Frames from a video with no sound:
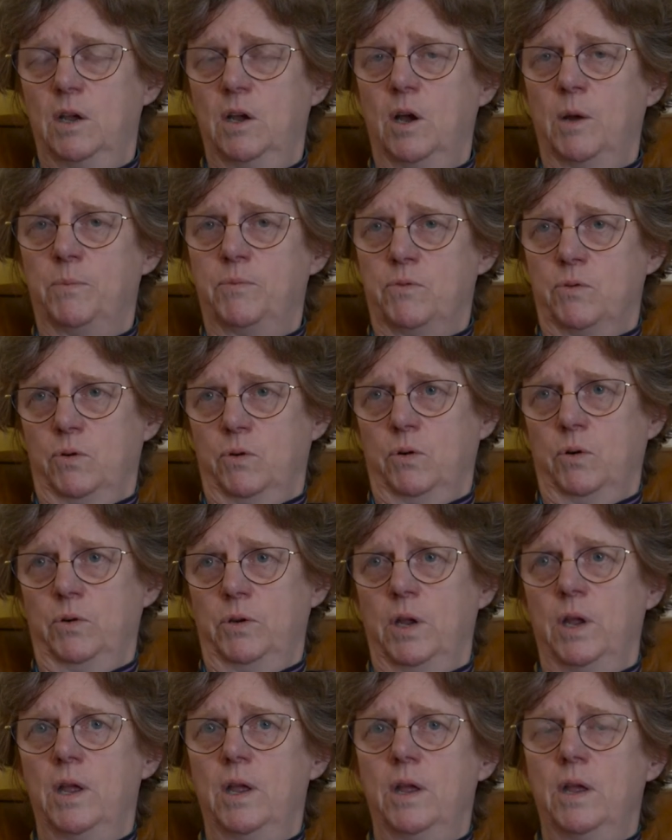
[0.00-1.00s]
abroad,
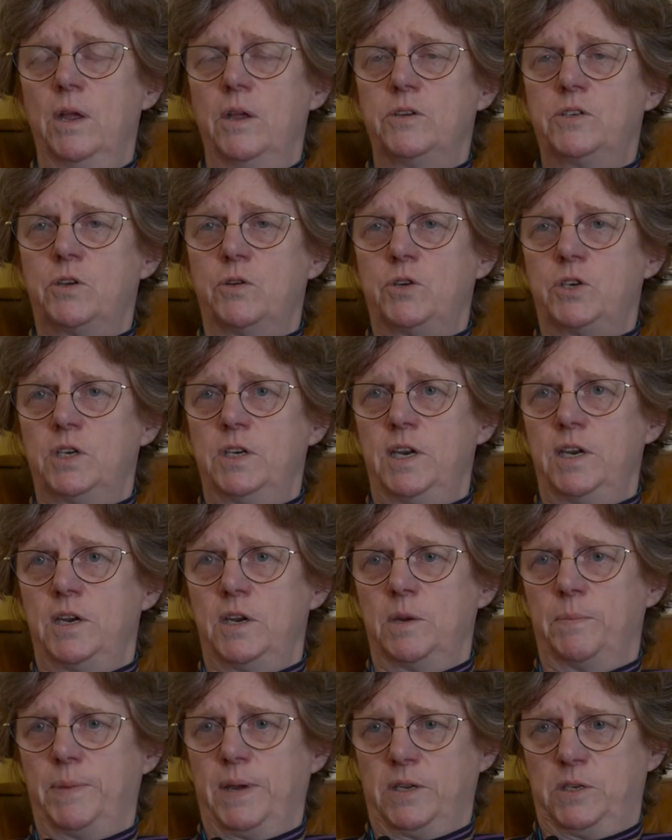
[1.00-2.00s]
so she
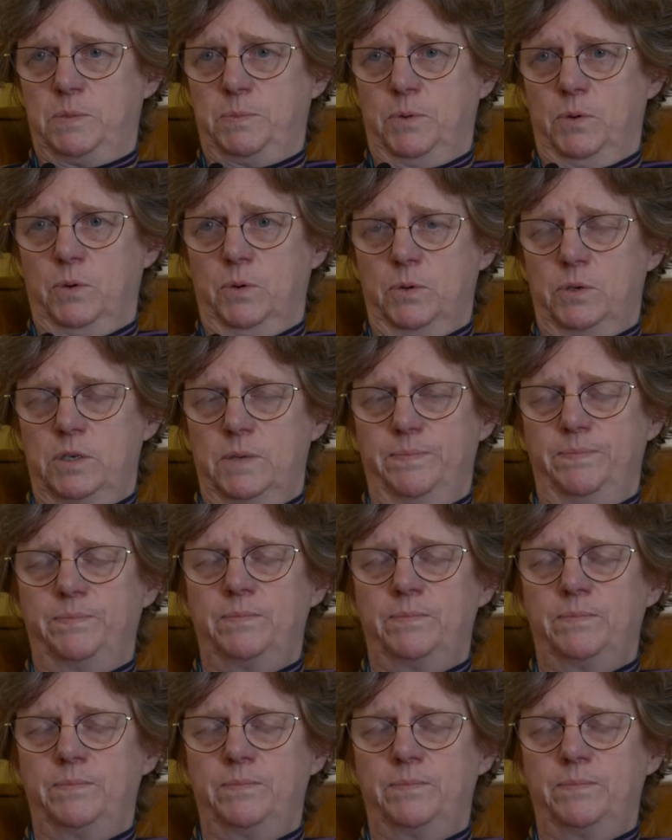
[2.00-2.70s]
needed a passport.